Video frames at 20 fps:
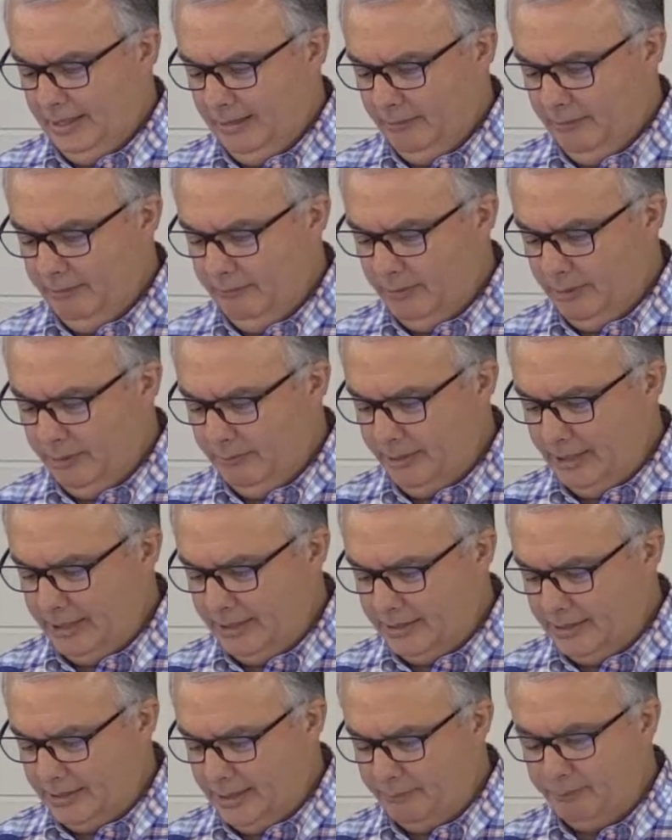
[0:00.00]
What
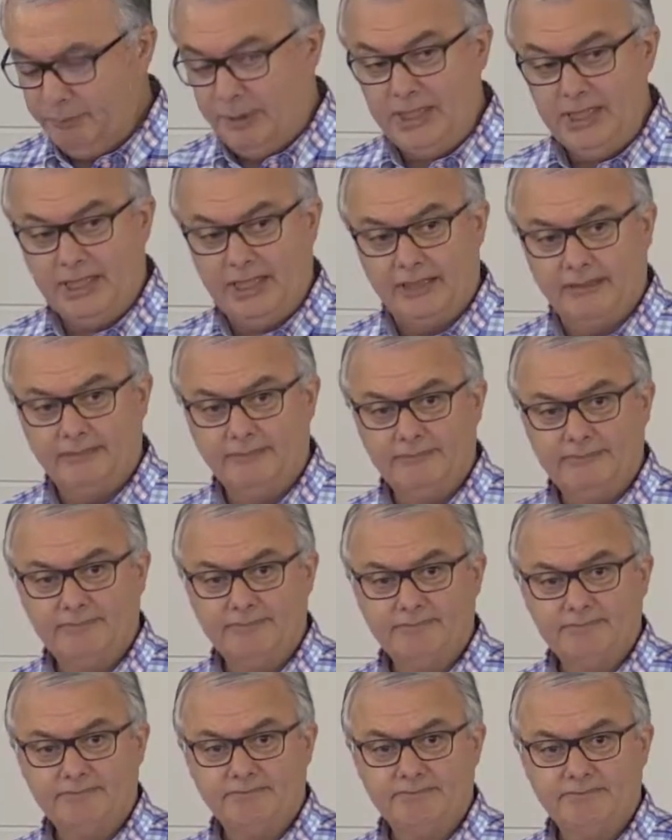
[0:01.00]
about Peter?
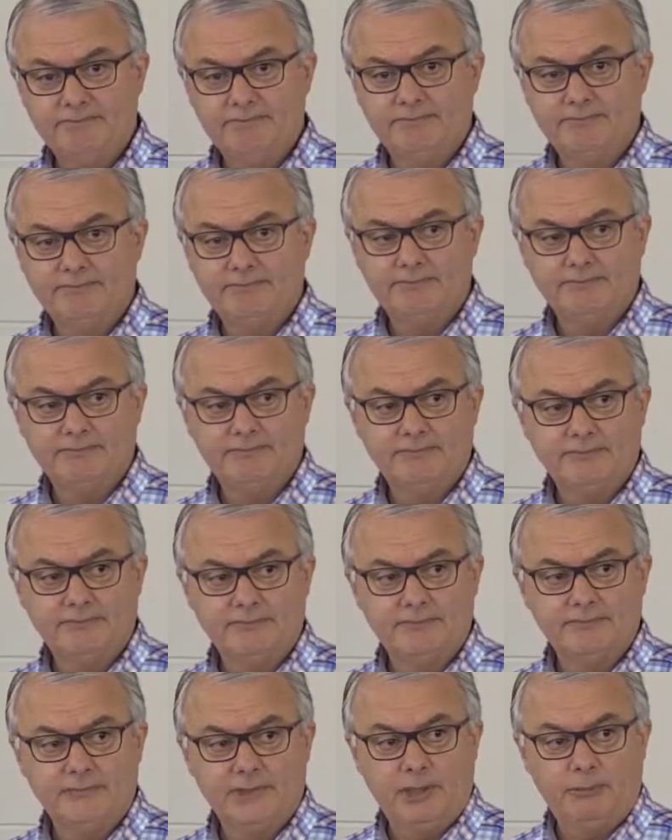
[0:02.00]

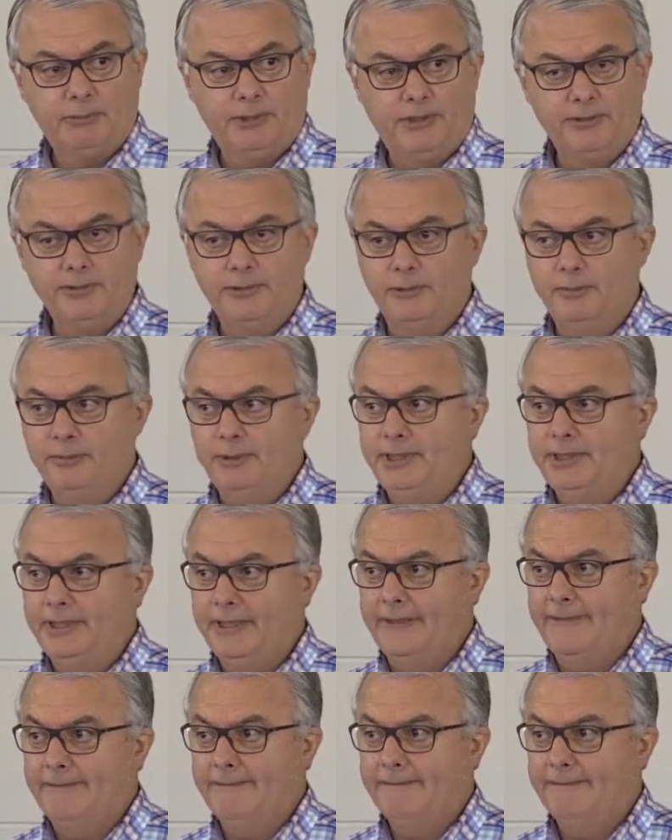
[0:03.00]
The Apostle Peter.